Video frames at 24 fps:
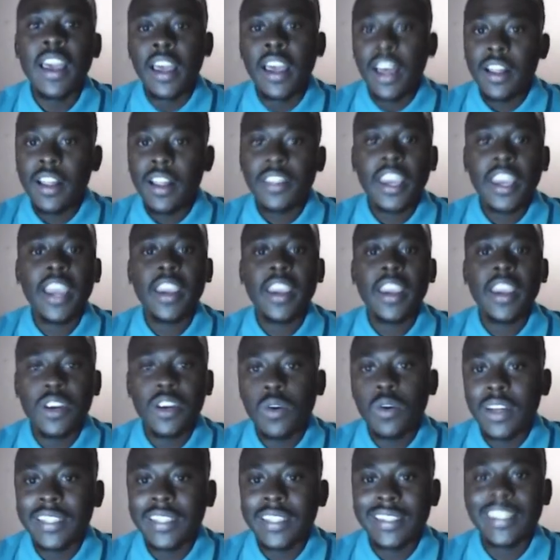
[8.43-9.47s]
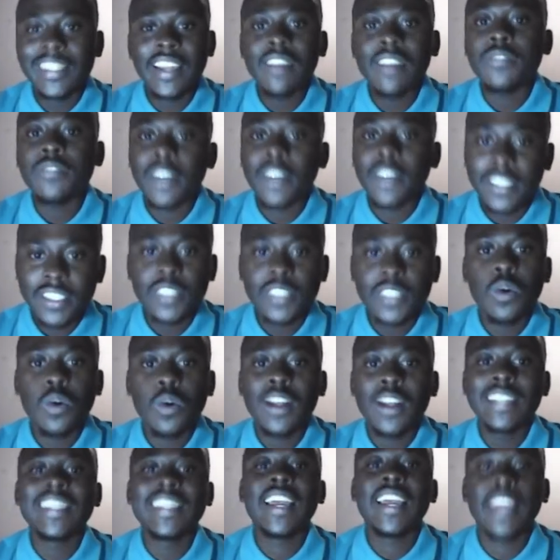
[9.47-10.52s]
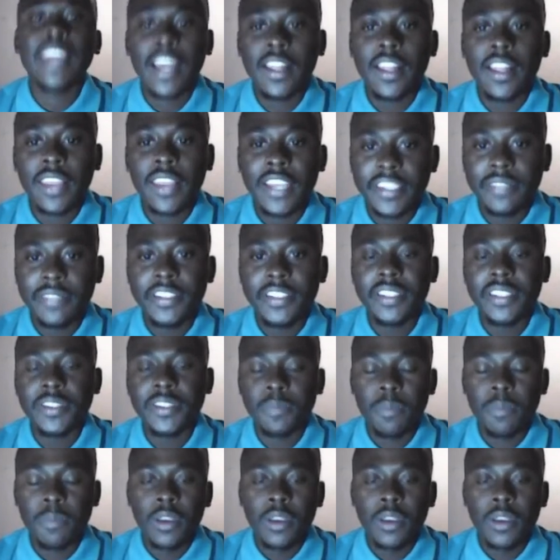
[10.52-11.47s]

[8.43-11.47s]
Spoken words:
Healthcare inequalities, lack of access to quality and healthcare services.